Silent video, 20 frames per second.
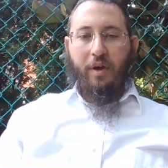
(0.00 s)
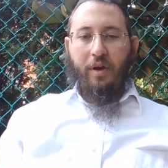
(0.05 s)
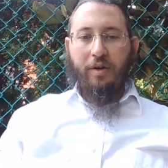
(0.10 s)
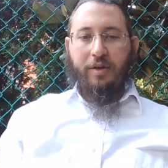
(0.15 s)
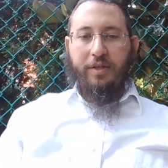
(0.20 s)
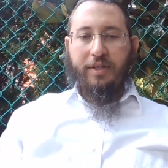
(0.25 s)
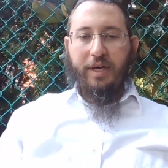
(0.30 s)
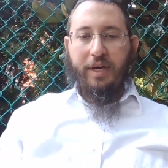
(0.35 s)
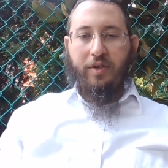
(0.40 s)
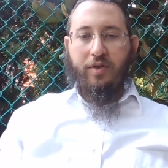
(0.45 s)

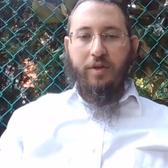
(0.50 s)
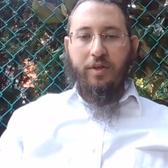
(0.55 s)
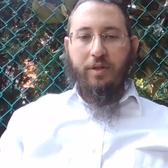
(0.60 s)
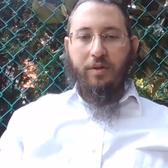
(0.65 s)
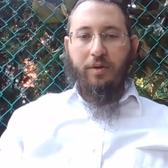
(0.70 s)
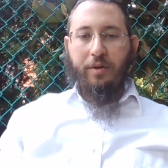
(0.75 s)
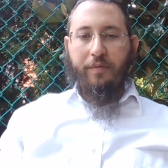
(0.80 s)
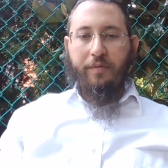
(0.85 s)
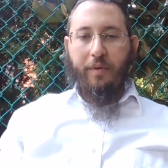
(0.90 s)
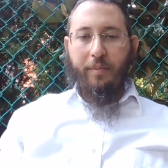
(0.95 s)
Our sages
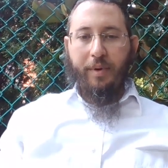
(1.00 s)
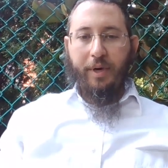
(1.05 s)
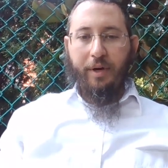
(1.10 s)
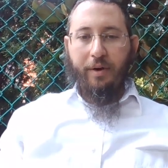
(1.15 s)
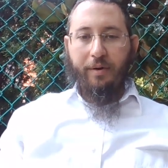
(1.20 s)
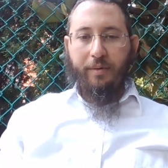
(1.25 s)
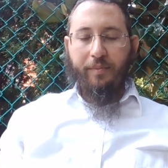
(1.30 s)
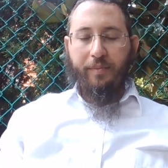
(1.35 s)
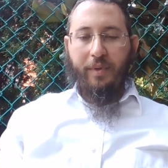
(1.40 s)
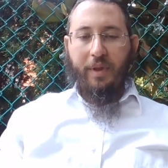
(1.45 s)
learned from
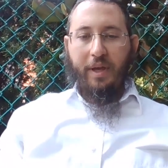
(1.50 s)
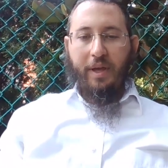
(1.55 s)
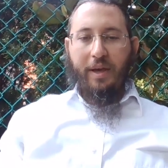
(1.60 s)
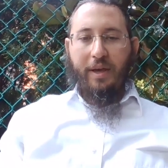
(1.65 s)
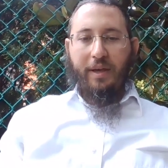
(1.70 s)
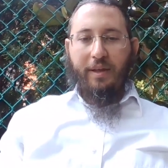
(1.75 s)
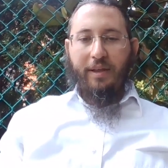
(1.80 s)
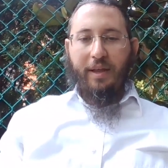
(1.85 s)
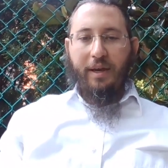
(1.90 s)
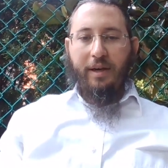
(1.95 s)
here
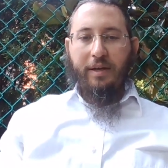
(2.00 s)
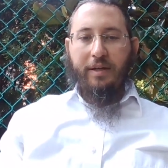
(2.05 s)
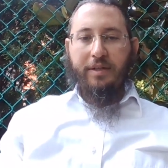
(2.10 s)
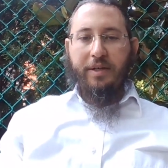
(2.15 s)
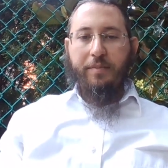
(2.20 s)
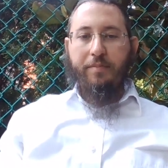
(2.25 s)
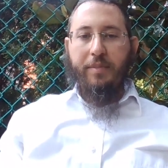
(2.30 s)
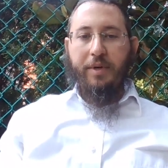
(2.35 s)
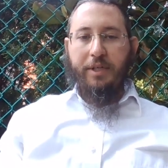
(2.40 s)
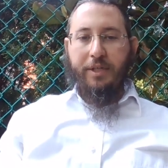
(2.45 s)
that it is
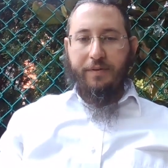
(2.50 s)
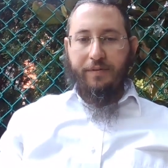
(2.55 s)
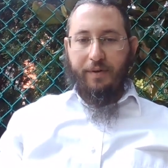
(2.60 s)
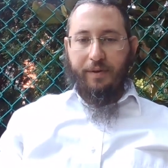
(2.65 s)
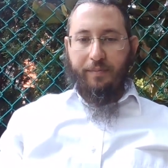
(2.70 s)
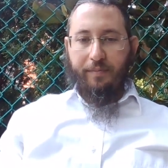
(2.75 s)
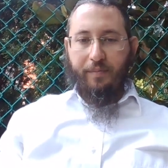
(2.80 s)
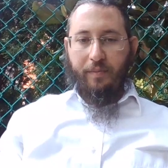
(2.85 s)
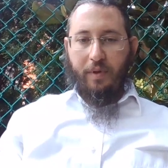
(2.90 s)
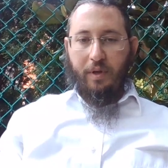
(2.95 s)
a mitzvah